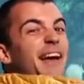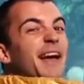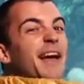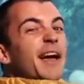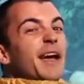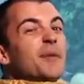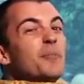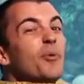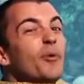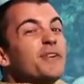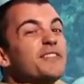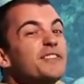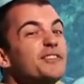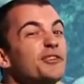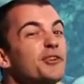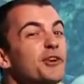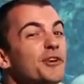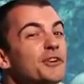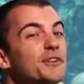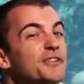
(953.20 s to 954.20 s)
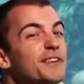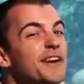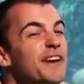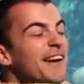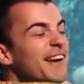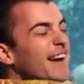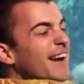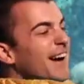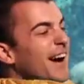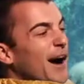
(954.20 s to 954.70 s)
Joe, hey, what are you doing? Girls.
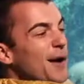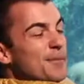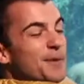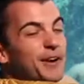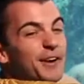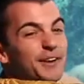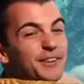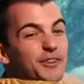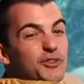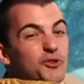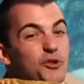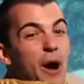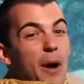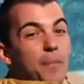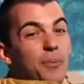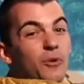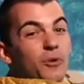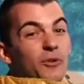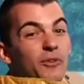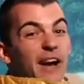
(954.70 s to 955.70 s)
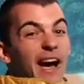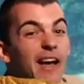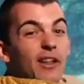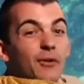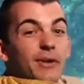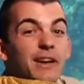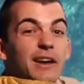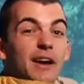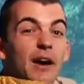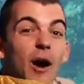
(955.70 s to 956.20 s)
I'm here at the Tropical
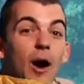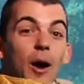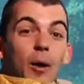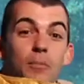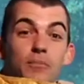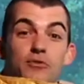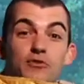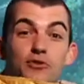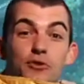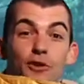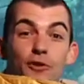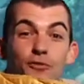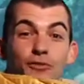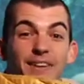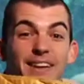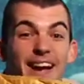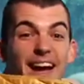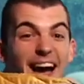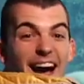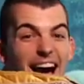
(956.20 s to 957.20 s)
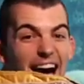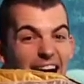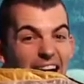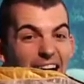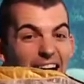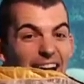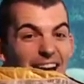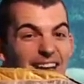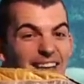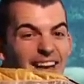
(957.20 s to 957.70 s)
Gallery observing,
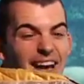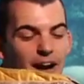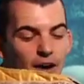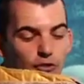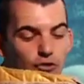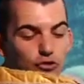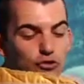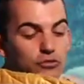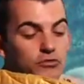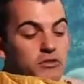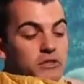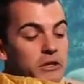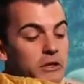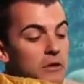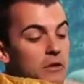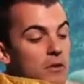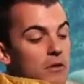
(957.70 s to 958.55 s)
hiding out using